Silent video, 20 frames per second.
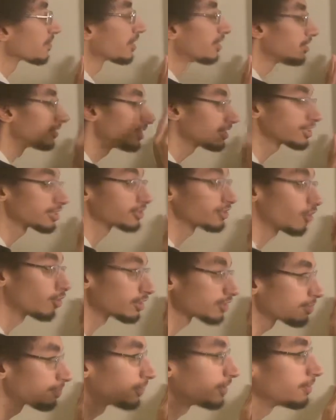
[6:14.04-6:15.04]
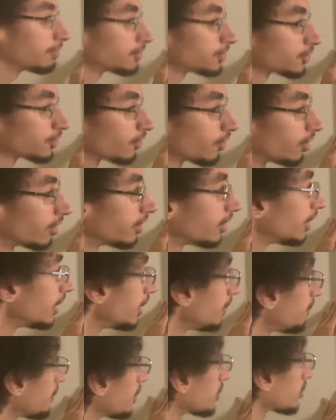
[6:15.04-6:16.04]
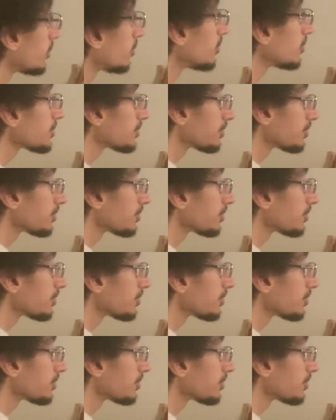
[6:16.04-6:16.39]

this is known as premature. If it occurs